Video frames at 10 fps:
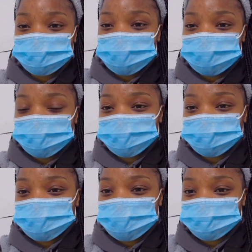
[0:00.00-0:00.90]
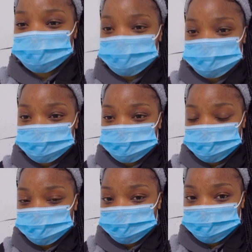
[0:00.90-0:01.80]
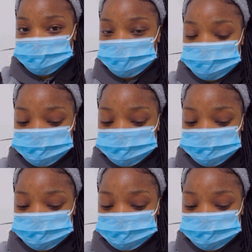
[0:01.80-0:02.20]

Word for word: am i okay with whatever i'm putting on but